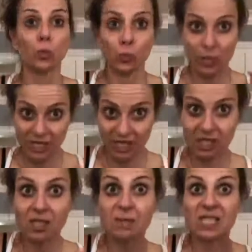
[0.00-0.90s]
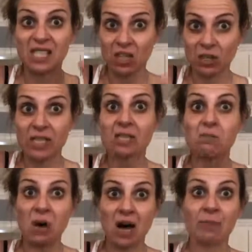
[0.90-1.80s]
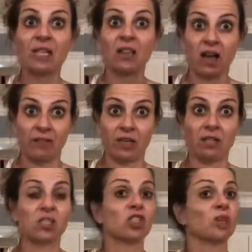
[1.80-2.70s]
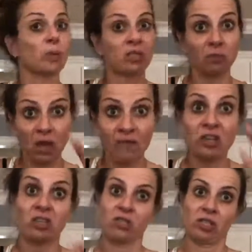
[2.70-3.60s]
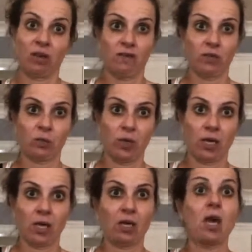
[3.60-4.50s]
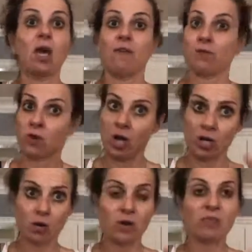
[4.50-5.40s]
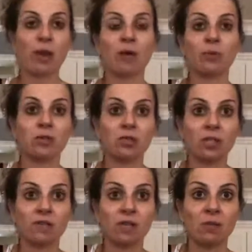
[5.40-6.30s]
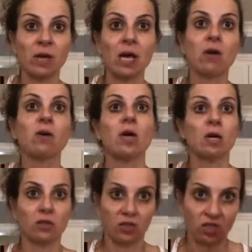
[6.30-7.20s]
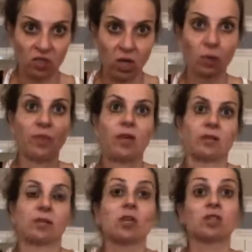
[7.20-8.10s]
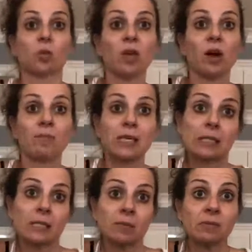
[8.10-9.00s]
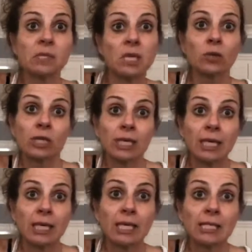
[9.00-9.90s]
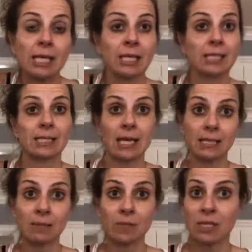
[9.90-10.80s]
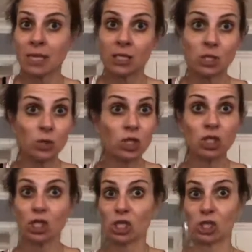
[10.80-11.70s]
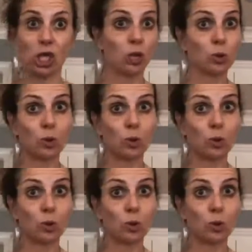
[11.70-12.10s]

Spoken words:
This is some serious mommy loving. This is gonna put some loving on yourself this weekend. If you're not already pampering yourself somehow, you can start with this. So we are mixing up some sangria, ladies, and it's not something that you can just